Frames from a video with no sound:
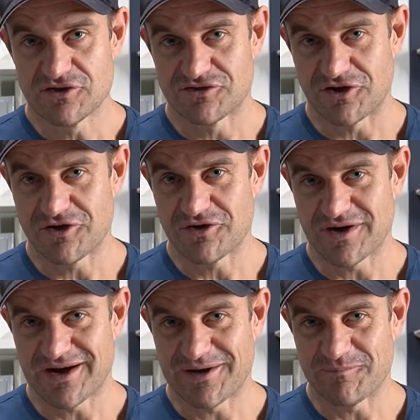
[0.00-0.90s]
So
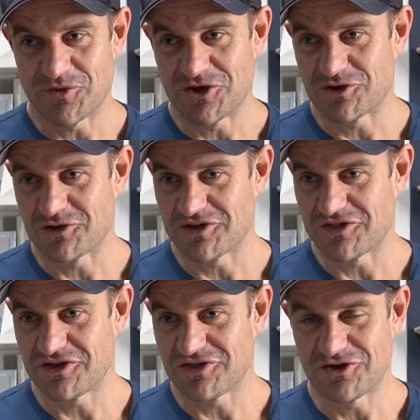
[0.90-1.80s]
you
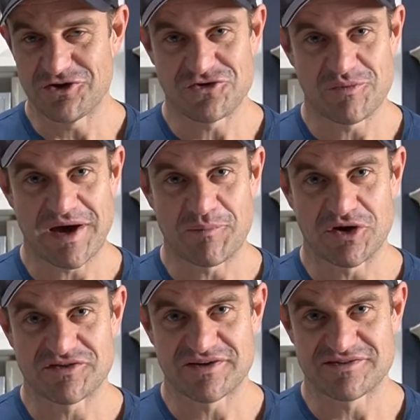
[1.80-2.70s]
could, the YouTube ad
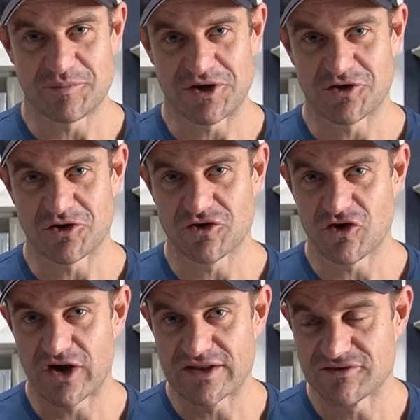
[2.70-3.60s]
might say something along the
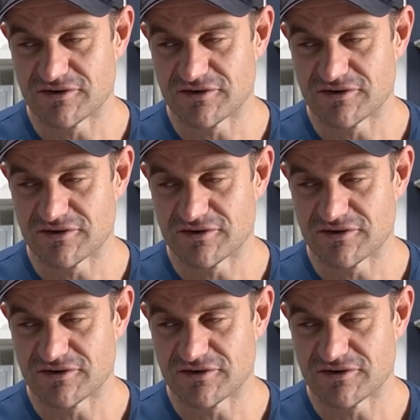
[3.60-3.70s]
lines